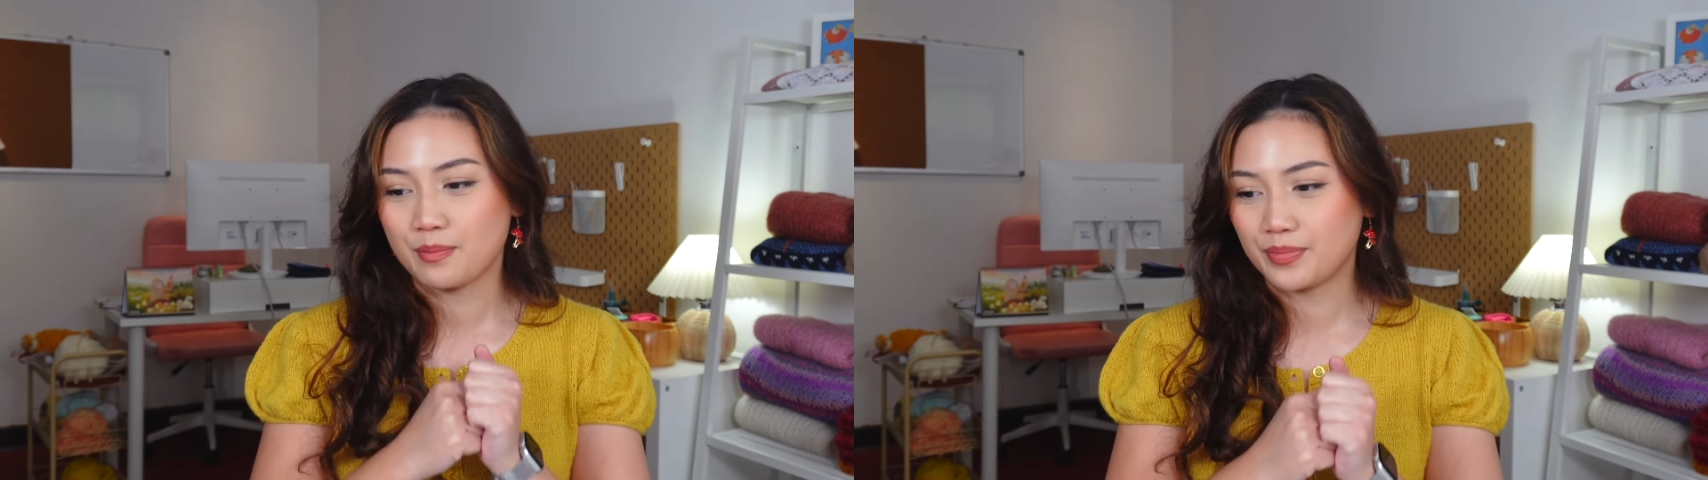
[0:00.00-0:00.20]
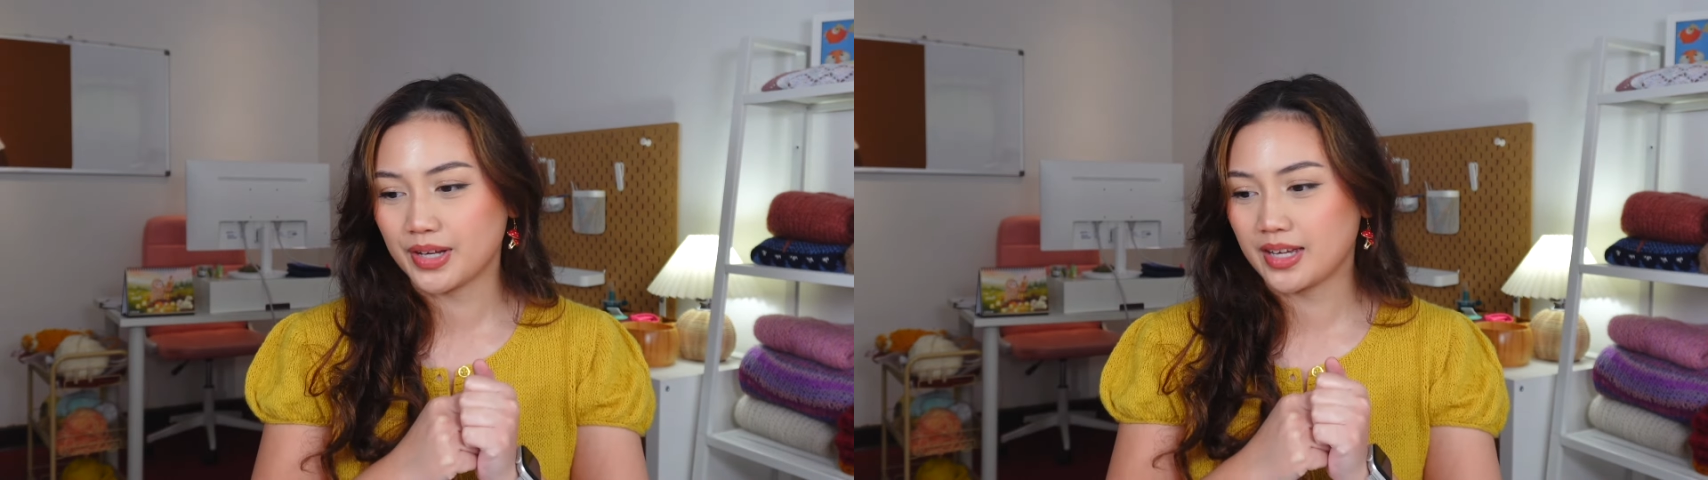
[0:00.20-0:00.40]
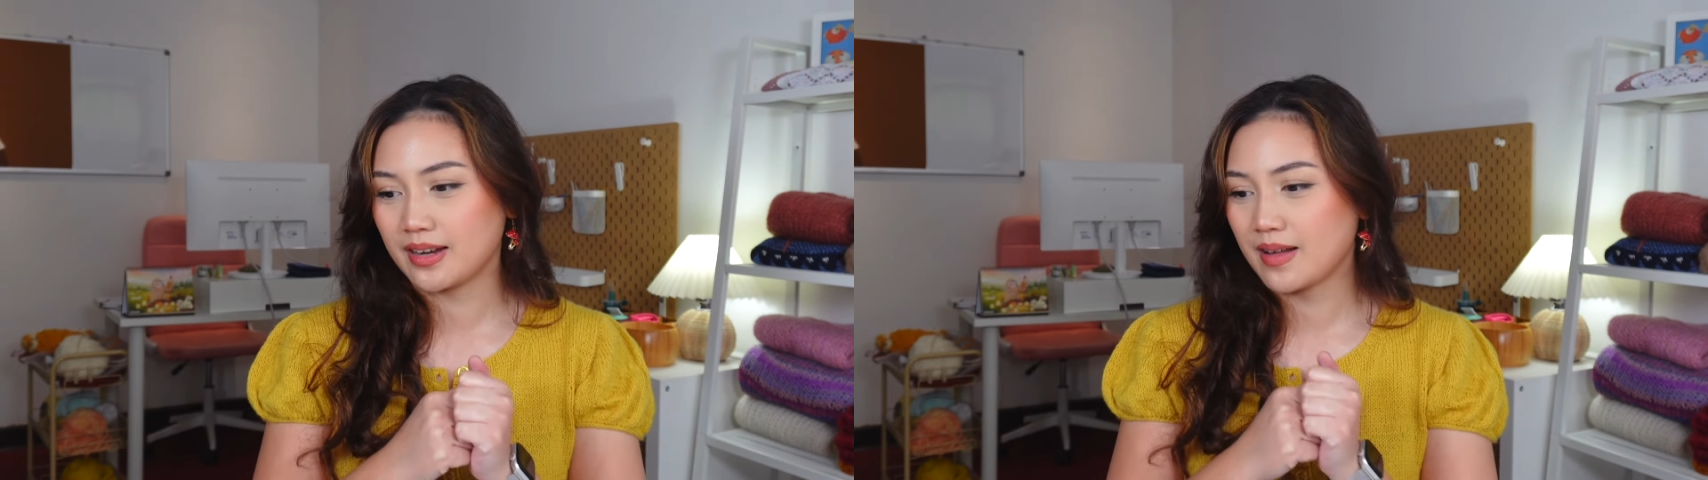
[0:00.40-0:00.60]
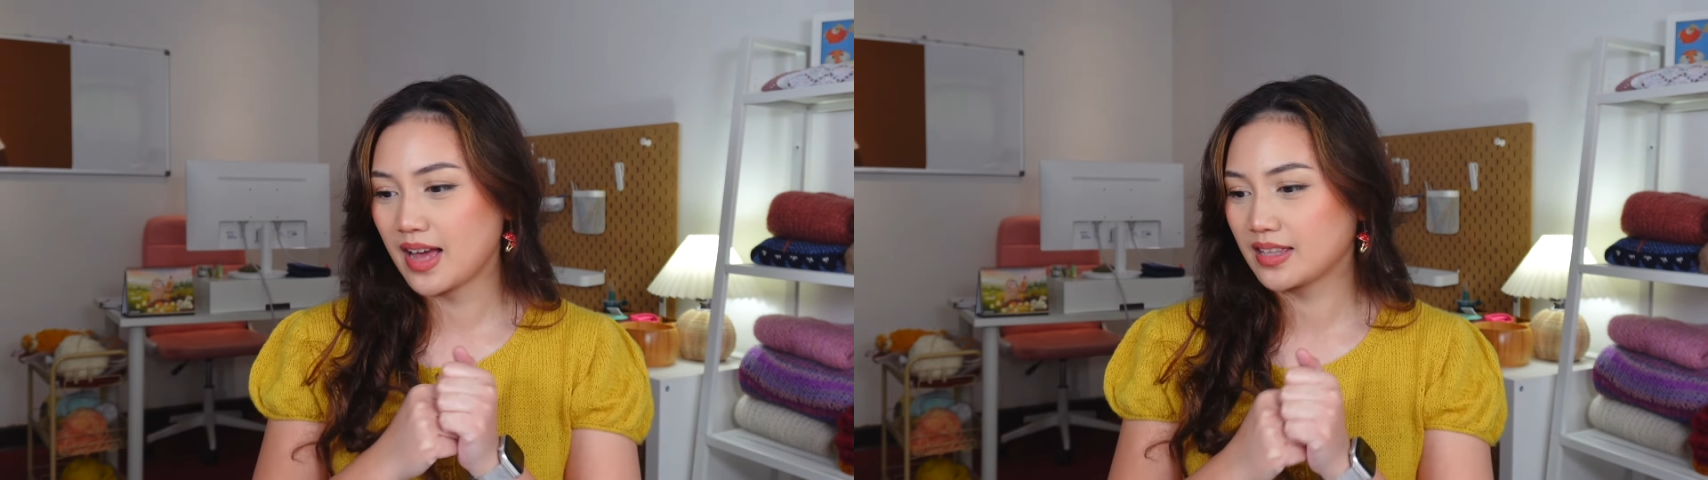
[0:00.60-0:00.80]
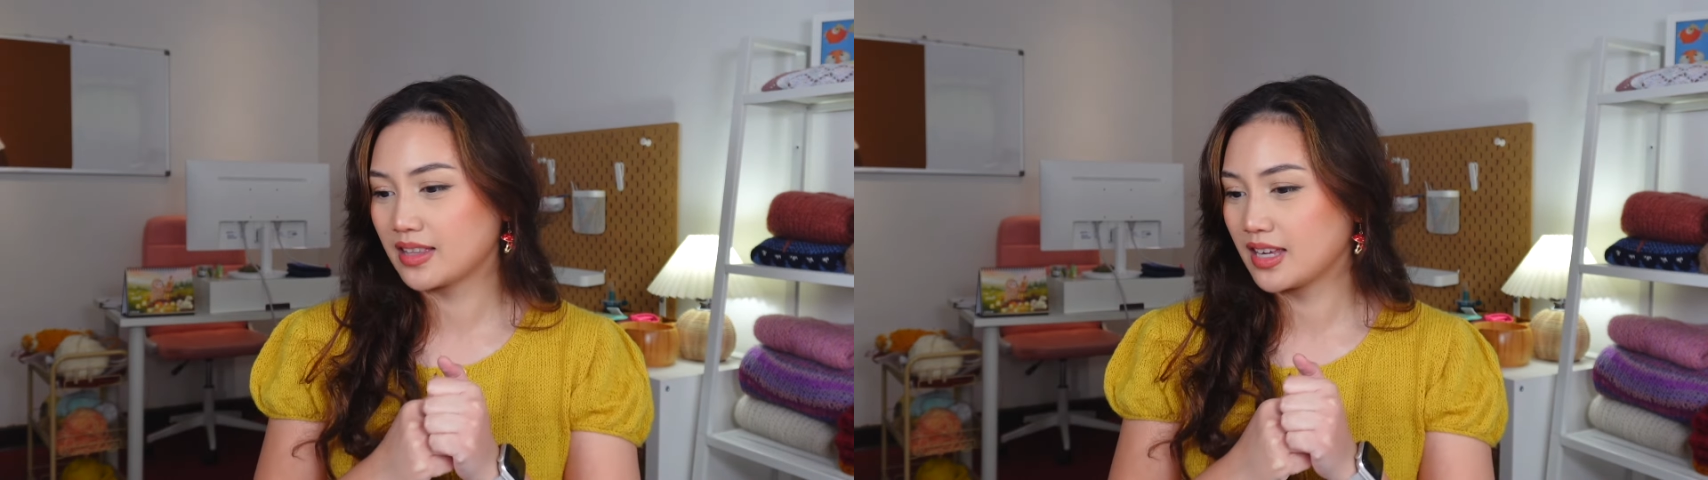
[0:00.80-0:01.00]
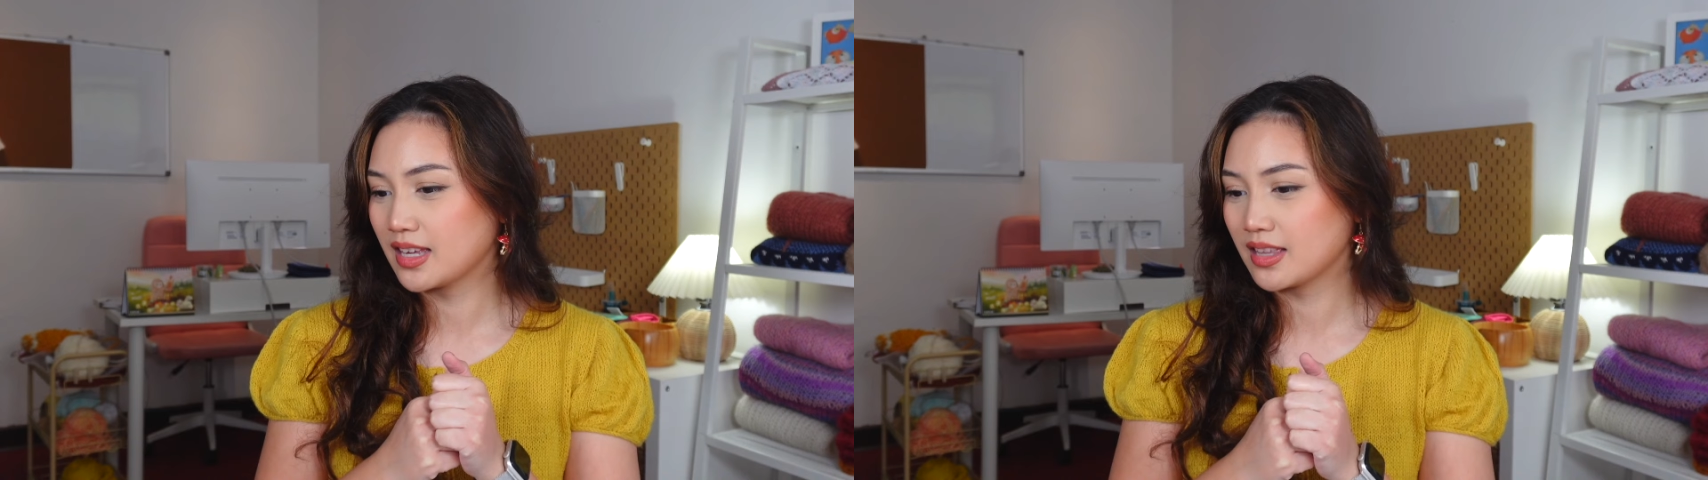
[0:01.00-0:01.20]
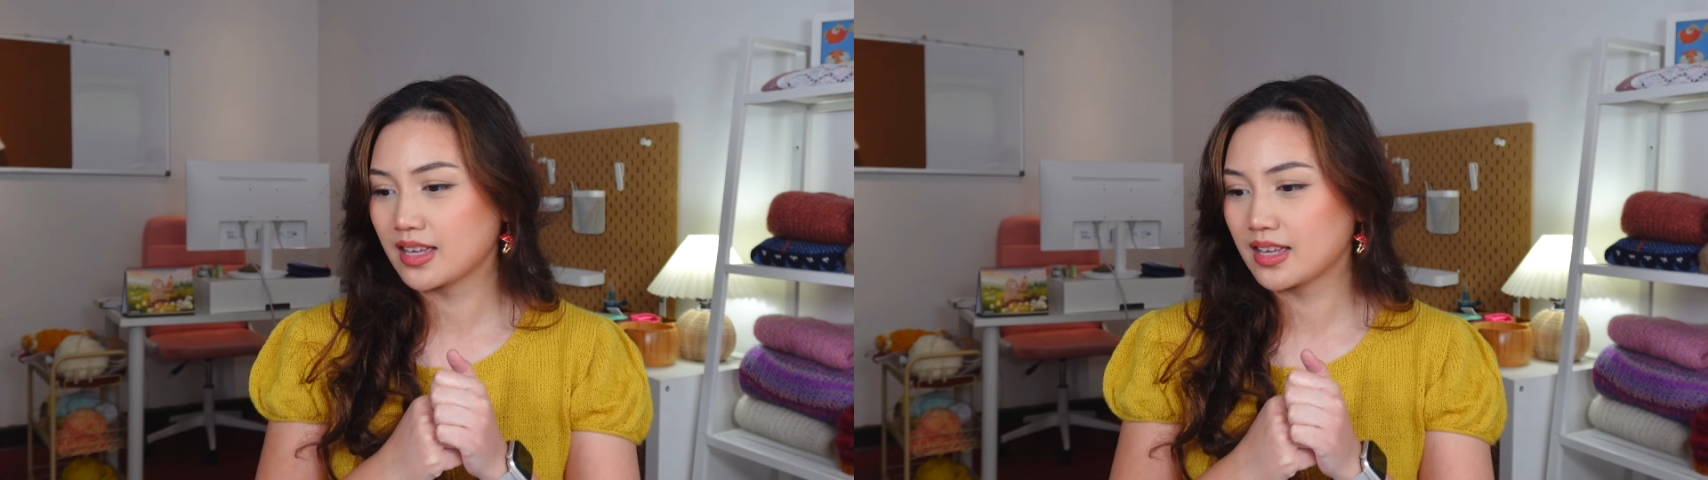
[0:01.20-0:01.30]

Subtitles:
But I think